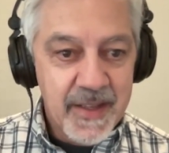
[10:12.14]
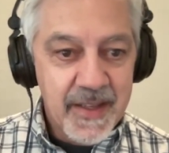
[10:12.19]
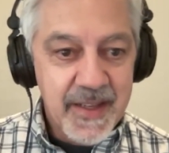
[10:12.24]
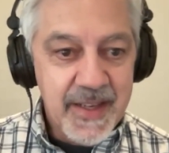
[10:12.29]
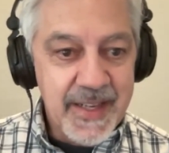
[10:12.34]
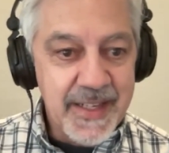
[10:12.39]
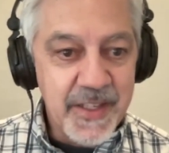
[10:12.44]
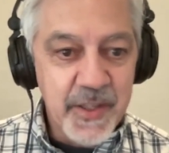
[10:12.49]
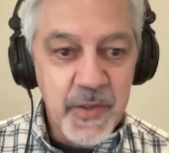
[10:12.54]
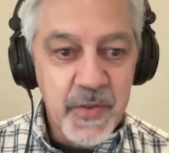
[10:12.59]

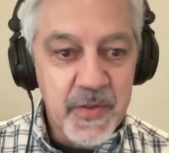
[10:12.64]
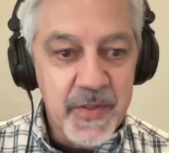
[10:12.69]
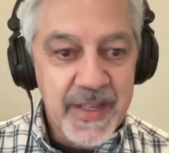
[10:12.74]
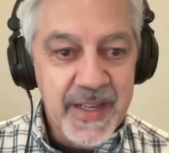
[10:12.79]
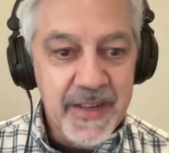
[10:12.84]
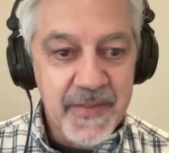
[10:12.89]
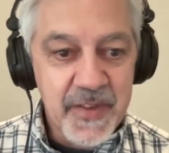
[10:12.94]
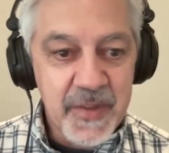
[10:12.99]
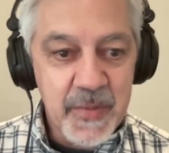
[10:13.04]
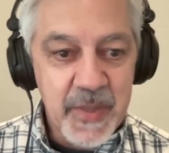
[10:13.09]
And you don't
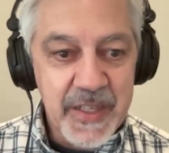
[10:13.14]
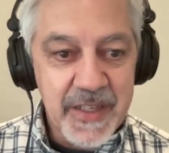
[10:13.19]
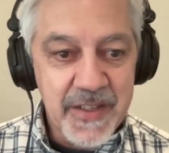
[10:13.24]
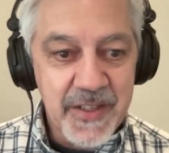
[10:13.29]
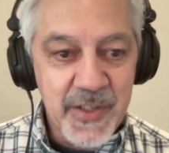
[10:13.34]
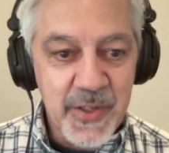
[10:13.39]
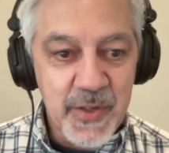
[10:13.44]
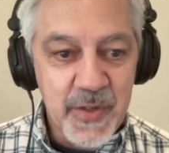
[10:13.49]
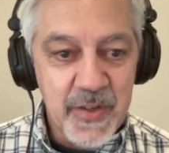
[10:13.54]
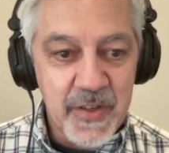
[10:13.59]
have to be
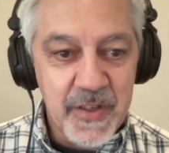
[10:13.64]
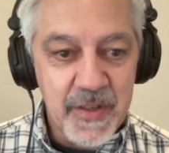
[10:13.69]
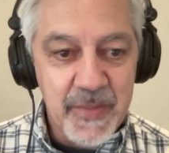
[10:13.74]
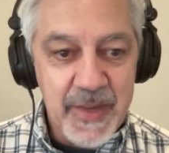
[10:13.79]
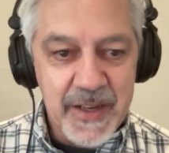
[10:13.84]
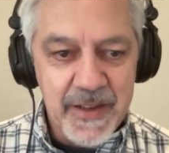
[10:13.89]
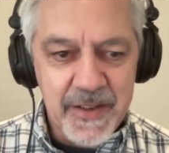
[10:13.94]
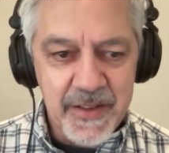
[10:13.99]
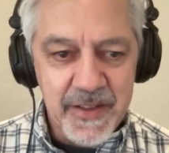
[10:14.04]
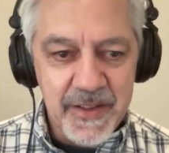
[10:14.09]
concerned
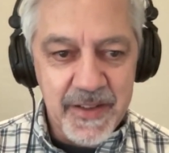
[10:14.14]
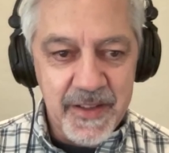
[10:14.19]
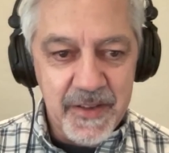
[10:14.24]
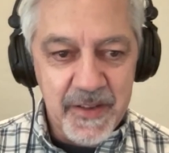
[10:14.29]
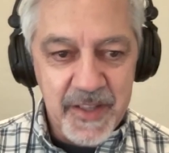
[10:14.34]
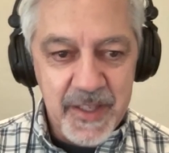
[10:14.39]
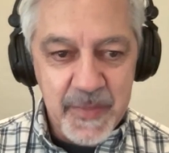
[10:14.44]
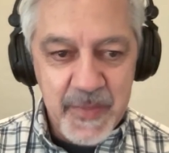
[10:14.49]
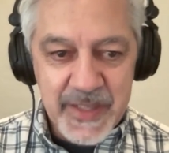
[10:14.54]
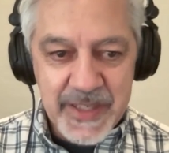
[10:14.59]
about the
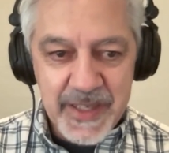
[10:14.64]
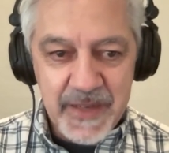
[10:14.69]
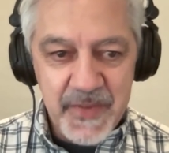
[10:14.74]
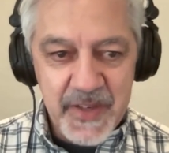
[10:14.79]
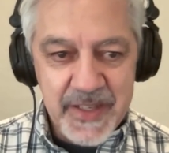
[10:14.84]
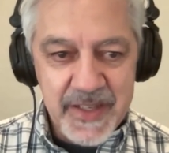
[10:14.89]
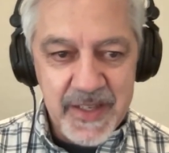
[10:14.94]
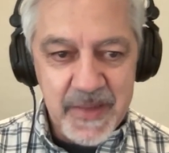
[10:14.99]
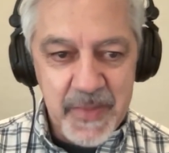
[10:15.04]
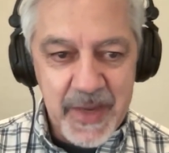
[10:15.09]

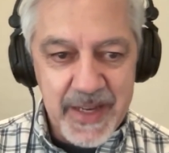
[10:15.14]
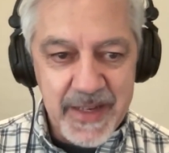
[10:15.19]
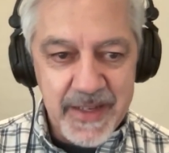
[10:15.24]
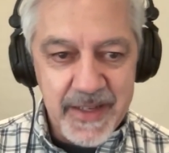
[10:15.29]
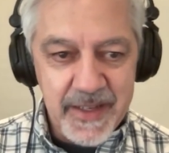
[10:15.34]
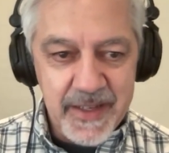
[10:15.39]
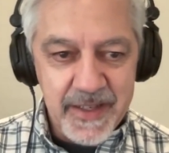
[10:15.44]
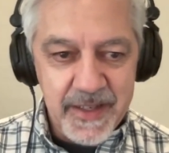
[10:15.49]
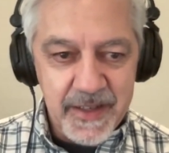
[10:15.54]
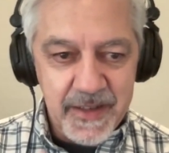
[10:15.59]
specific
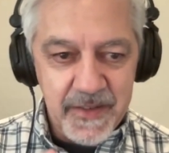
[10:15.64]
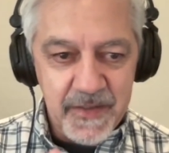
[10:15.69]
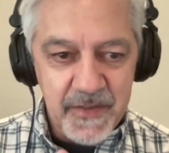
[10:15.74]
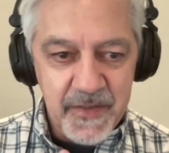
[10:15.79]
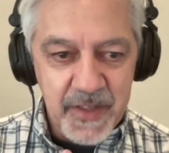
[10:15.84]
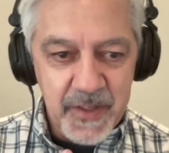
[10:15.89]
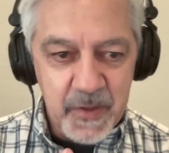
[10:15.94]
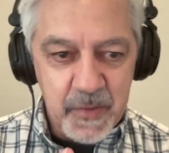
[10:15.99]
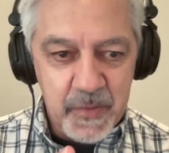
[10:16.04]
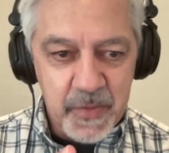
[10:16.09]
semantics of
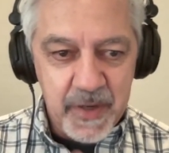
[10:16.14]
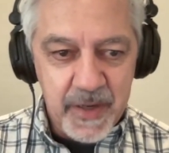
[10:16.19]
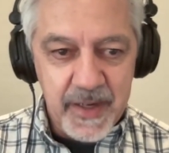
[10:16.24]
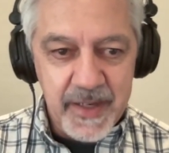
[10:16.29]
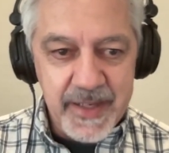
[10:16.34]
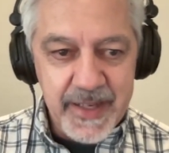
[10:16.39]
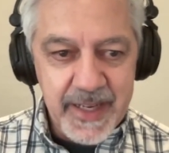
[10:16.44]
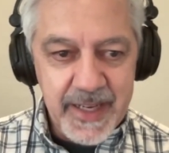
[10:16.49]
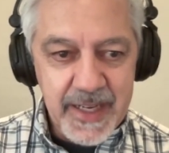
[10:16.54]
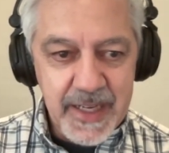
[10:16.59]

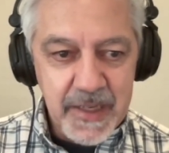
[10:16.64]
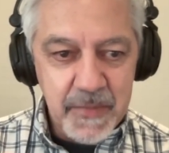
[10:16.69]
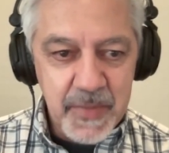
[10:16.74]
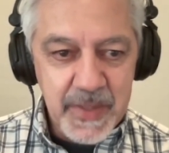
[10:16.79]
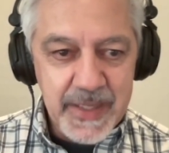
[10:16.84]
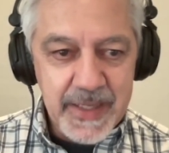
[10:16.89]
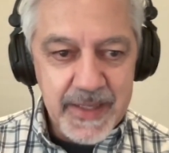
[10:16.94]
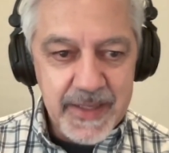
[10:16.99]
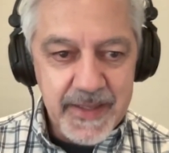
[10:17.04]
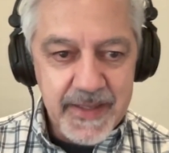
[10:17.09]
product A,
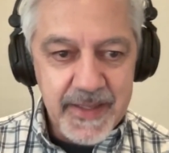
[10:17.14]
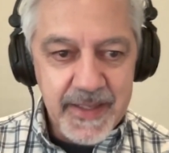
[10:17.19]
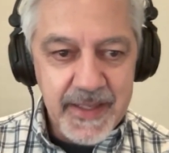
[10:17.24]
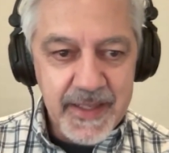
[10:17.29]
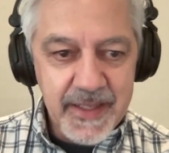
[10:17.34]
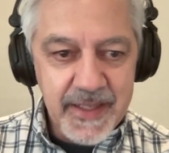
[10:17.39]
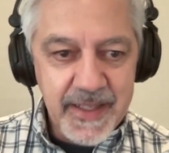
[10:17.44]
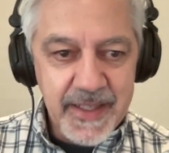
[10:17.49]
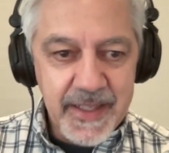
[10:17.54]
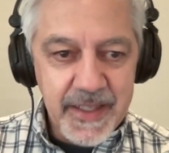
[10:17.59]
B, C,
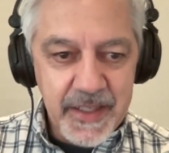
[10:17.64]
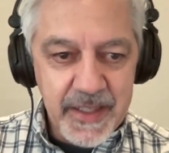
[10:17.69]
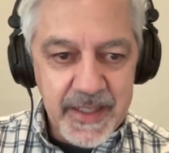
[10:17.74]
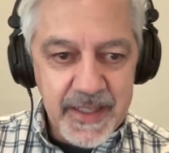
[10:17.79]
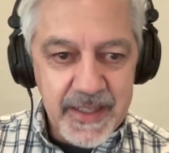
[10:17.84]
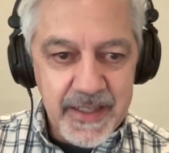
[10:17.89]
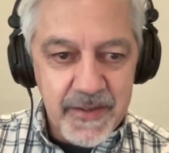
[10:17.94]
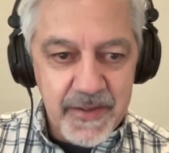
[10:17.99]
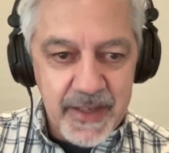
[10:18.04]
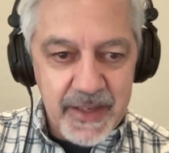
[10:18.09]
D,
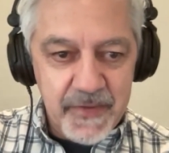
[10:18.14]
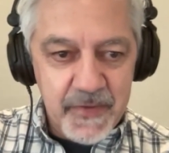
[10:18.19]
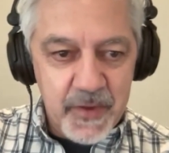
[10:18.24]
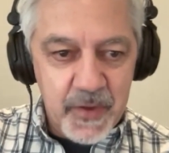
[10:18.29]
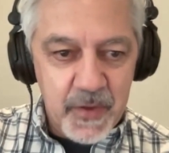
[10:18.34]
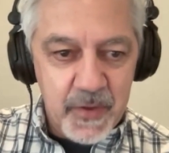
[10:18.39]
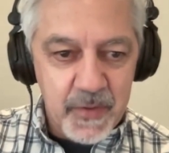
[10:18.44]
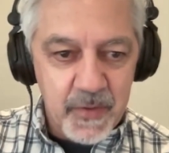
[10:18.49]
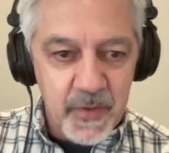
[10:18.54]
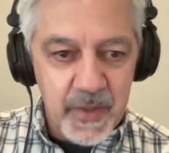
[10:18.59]
E, or F,
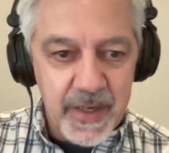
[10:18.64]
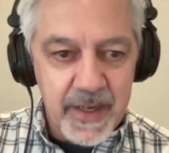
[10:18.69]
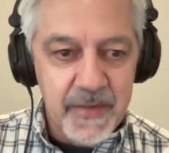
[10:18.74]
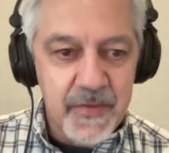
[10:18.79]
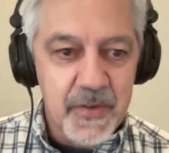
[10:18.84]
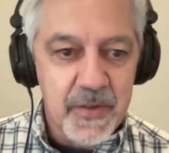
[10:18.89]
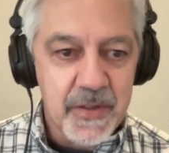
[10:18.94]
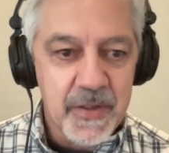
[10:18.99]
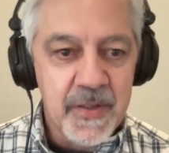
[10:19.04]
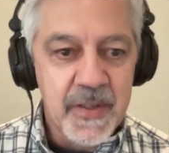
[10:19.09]
or
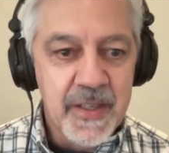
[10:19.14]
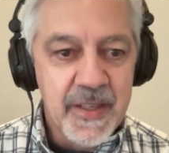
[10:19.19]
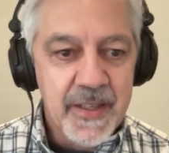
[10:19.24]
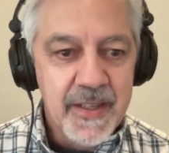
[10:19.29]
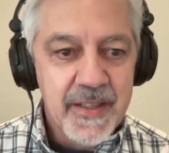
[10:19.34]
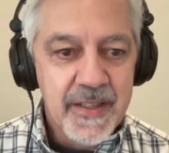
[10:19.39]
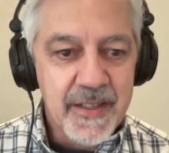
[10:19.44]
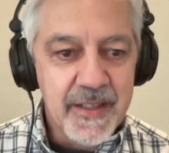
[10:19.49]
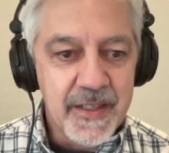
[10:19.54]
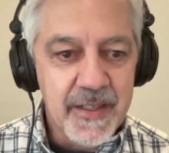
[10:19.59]
whatever.
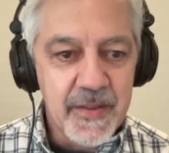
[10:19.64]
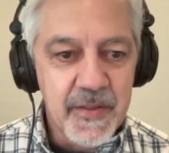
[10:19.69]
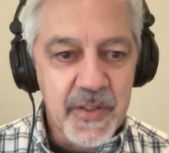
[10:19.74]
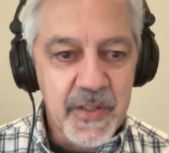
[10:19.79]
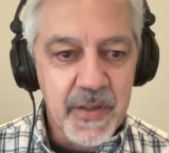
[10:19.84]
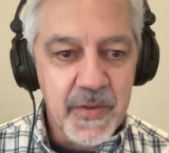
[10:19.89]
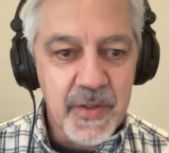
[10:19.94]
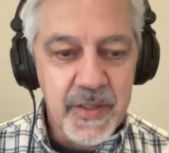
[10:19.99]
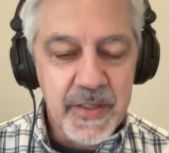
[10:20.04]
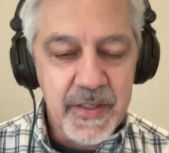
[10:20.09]

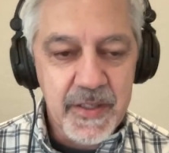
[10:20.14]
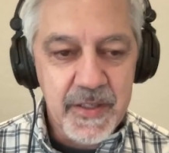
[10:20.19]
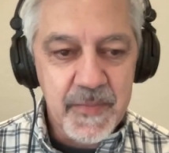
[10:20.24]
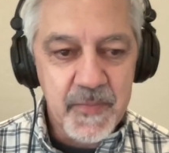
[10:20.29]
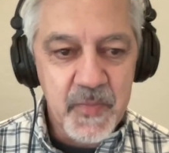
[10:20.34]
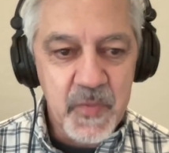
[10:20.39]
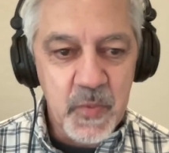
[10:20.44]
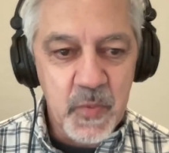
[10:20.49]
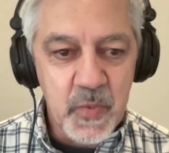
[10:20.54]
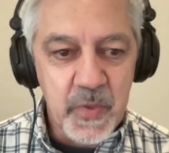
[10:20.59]
So
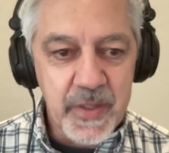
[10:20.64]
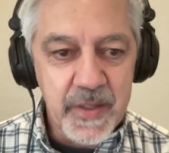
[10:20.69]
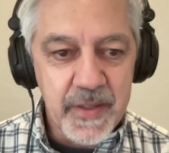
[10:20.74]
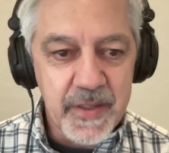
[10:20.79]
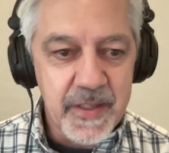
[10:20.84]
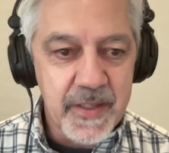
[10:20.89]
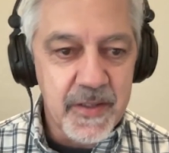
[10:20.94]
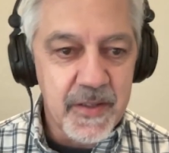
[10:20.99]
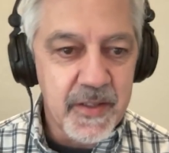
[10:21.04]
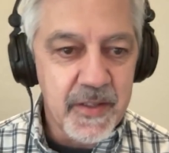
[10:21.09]
it's
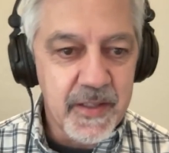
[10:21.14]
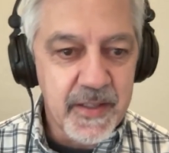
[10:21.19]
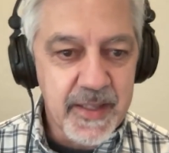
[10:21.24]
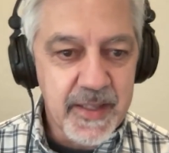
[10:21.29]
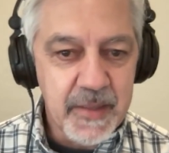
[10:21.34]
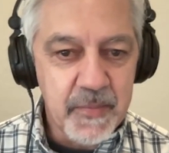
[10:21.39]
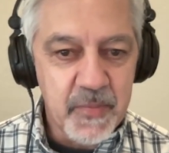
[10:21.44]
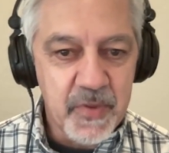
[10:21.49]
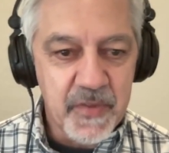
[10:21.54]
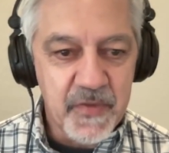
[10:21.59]
really going to
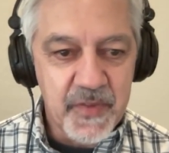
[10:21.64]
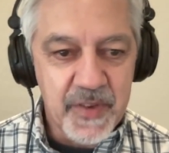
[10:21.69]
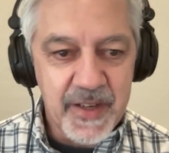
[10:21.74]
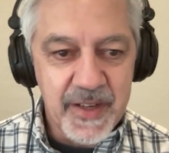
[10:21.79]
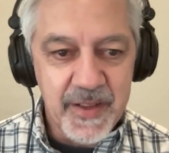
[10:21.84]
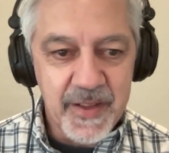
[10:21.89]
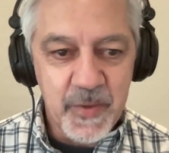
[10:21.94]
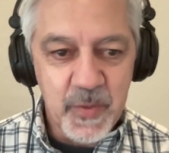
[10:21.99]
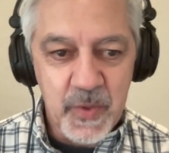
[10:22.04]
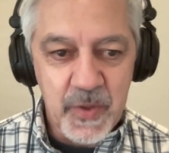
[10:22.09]

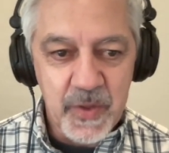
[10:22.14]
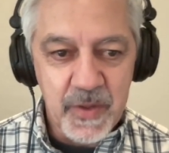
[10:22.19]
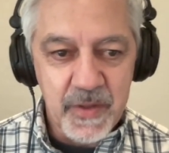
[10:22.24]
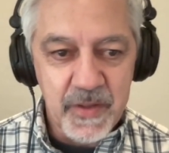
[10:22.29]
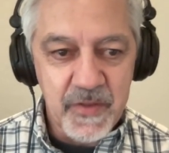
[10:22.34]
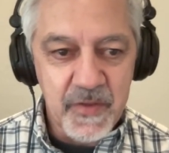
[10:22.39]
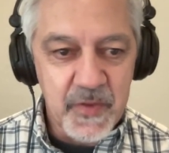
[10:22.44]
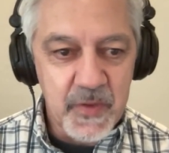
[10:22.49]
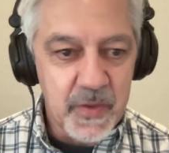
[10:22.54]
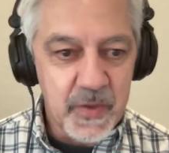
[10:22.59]
simplify the
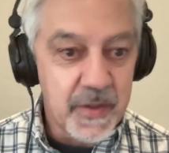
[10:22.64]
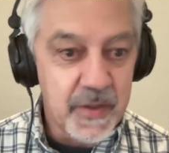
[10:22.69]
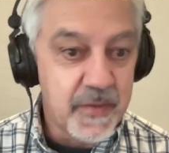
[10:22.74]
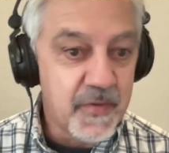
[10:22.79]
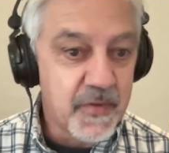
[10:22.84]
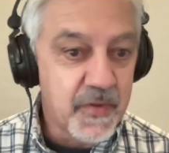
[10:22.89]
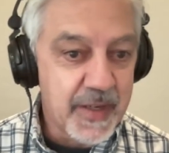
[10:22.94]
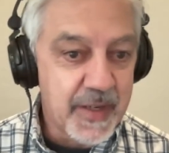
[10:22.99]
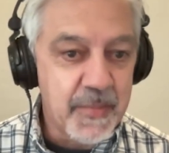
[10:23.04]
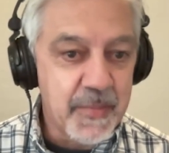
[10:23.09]
world for
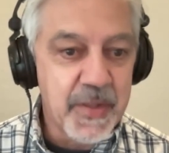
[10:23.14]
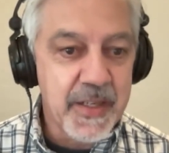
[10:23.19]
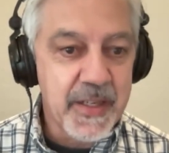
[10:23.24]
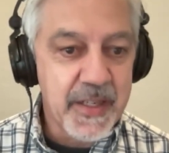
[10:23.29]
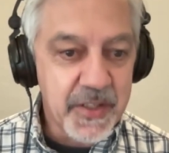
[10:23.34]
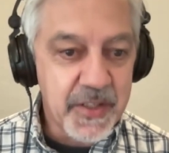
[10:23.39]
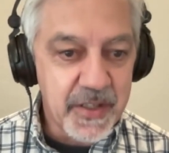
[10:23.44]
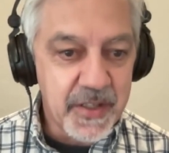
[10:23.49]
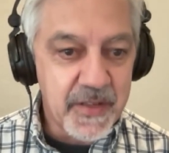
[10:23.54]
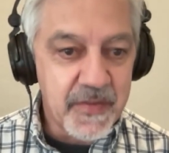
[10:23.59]

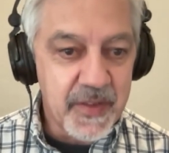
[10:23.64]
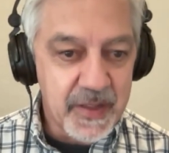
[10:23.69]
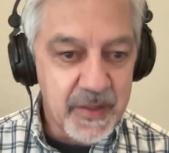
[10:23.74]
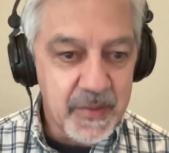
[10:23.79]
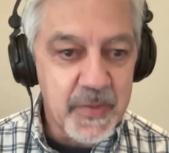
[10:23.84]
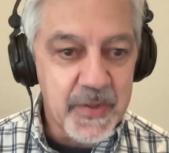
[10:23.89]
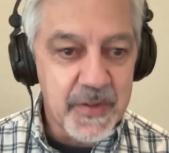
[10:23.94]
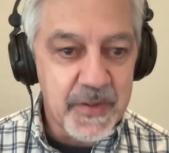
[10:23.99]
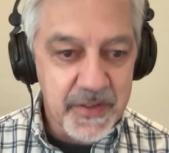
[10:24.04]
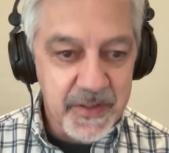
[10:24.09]
application
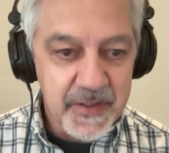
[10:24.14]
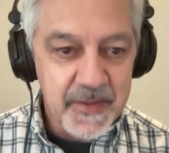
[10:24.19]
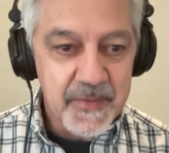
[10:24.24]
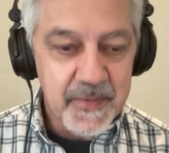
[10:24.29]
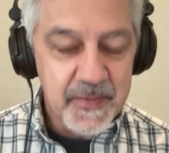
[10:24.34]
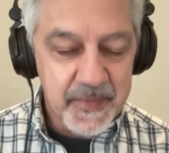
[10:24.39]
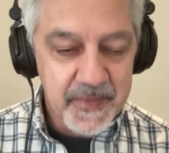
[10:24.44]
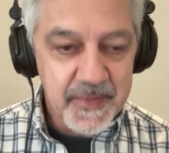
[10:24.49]
developers.